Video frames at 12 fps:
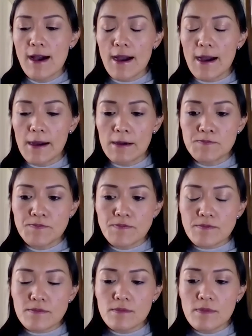
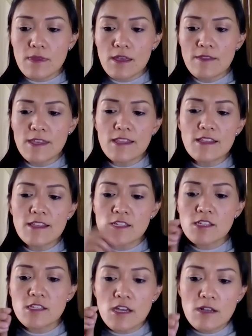That this is
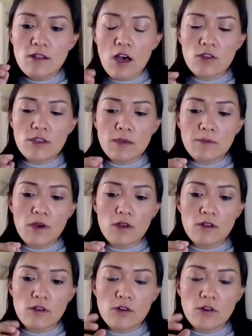not only
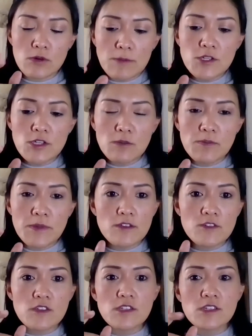about corruption, because
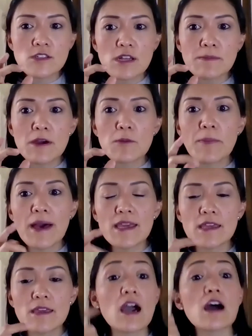this is not about
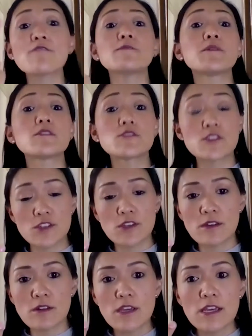buying off a politician.